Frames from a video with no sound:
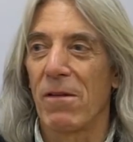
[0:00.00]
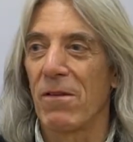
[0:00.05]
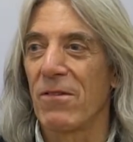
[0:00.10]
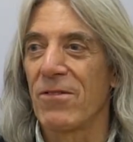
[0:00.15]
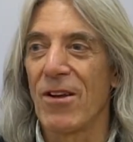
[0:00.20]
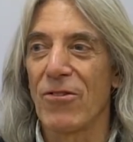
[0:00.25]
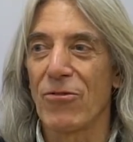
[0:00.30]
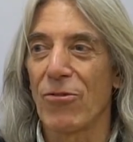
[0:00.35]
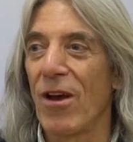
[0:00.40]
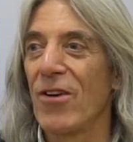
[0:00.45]

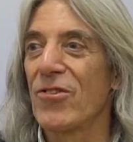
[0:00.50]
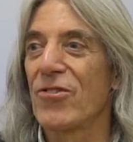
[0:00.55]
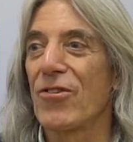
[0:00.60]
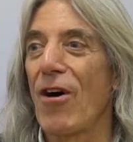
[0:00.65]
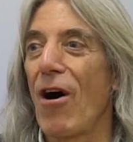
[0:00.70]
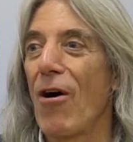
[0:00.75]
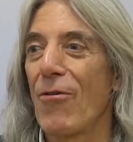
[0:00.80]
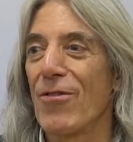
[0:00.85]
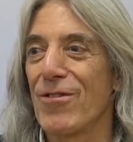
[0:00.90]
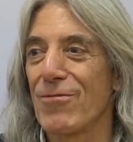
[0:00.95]
Central Asia's
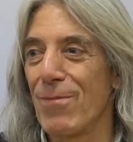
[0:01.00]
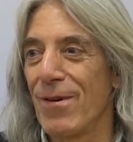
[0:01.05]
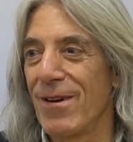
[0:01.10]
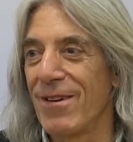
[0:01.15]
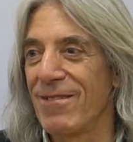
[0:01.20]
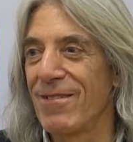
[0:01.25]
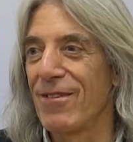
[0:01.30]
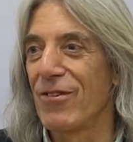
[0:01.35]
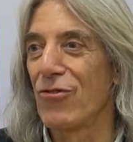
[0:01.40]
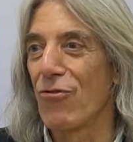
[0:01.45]
always
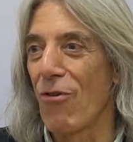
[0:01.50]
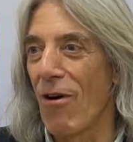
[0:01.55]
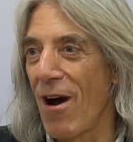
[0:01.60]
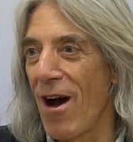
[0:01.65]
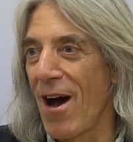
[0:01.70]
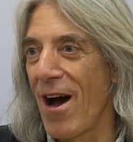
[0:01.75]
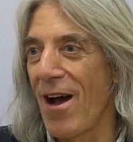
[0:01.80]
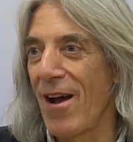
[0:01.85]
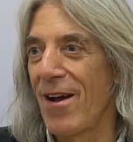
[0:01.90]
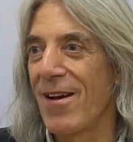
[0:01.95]
been
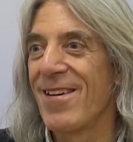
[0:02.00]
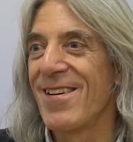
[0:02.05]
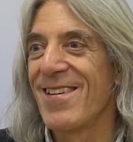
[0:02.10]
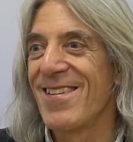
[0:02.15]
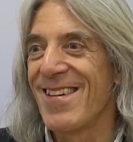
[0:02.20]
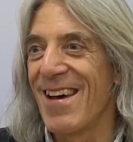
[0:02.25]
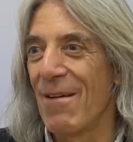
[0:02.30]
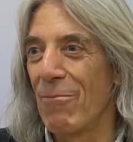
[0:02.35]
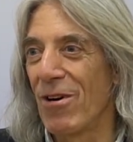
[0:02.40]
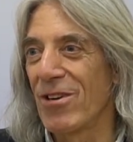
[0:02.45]
dry
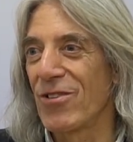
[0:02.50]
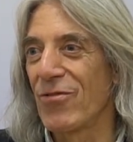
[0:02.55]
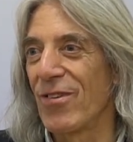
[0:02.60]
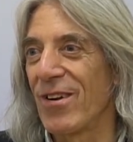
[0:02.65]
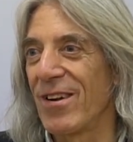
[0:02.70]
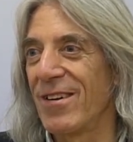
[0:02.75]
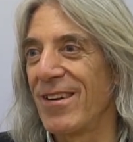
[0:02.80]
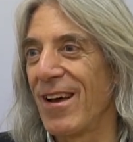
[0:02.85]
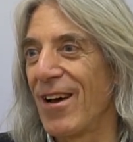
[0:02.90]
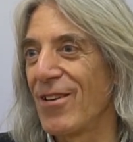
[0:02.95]
and much of it
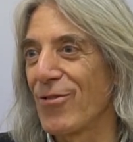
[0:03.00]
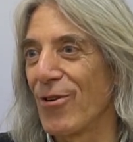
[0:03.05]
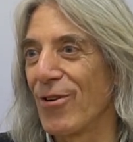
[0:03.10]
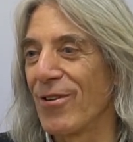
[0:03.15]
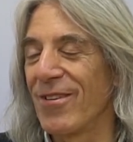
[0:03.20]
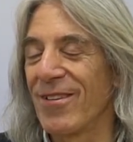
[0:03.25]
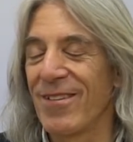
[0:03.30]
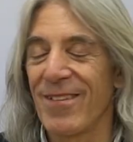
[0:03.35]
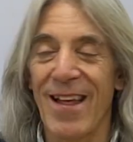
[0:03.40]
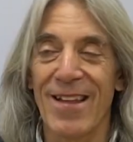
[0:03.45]
a desert.
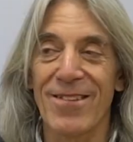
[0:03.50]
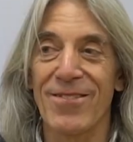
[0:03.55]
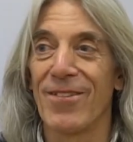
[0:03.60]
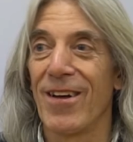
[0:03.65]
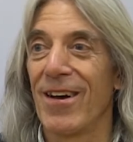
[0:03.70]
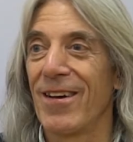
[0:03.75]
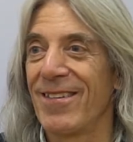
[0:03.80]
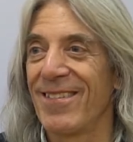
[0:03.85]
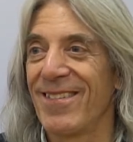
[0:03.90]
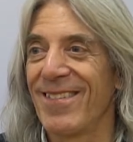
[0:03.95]
That's
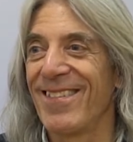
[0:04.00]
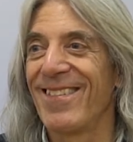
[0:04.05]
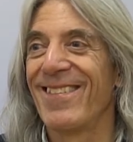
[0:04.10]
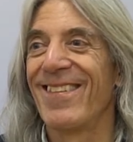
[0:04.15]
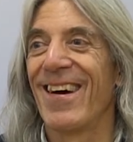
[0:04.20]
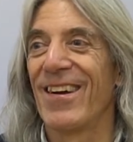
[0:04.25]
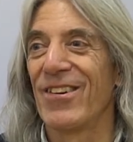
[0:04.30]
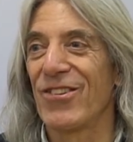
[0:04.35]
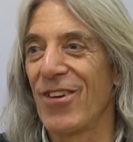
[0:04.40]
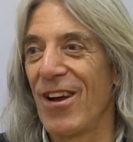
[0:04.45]

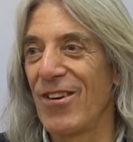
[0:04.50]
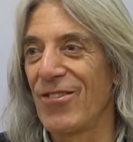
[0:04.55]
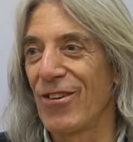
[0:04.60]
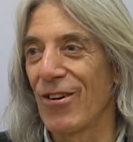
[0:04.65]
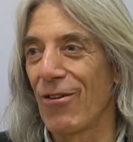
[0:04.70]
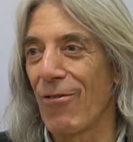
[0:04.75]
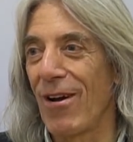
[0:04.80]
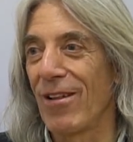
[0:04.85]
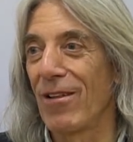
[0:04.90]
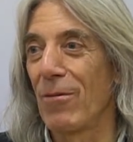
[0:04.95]
not changing
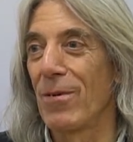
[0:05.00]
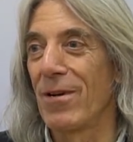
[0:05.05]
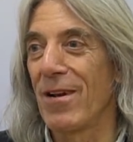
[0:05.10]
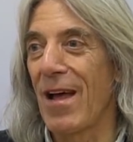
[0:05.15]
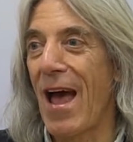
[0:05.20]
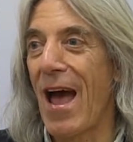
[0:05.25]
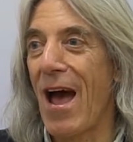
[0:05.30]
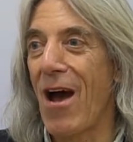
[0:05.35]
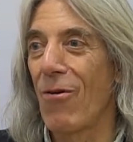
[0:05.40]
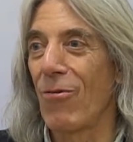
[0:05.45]
greatly, but
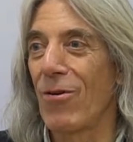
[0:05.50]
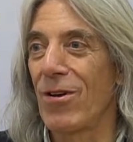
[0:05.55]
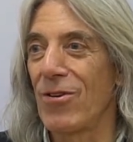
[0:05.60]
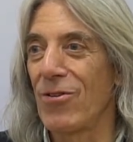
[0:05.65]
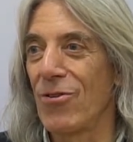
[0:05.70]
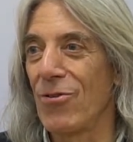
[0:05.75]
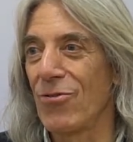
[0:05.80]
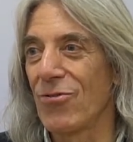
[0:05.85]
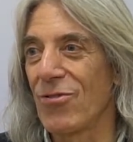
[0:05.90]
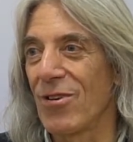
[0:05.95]
how we
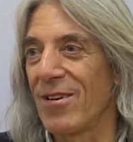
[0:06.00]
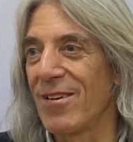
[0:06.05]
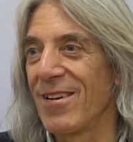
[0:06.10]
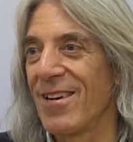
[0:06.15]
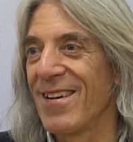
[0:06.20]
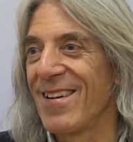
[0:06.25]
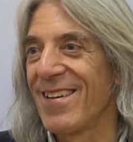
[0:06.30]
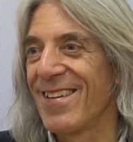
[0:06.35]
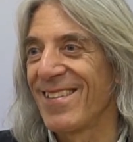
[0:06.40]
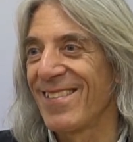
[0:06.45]
use it,
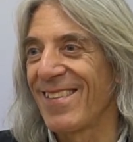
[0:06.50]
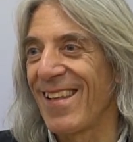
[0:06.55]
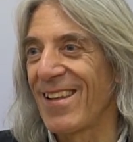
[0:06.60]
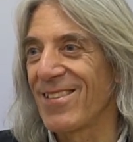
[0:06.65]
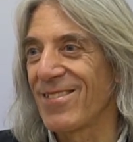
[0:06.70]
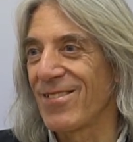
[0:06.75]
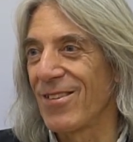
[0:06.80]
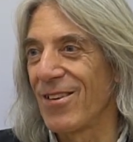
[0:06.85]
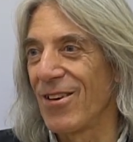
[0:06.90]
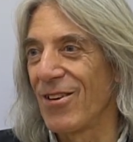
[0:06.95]

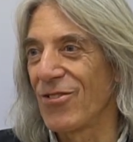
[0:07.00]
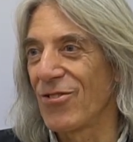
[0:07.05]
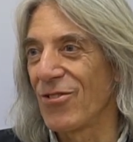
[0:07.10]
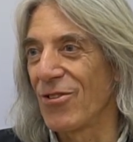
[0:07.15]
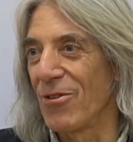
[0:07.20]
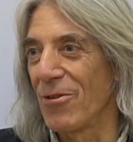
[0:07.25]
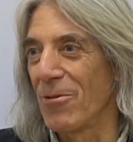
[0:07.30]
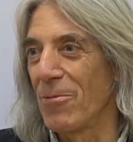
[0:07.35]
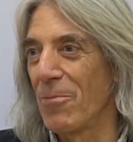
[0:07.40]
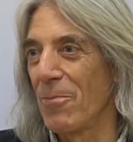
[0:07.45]
that's the
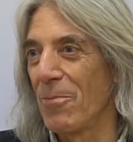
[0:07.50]
issue.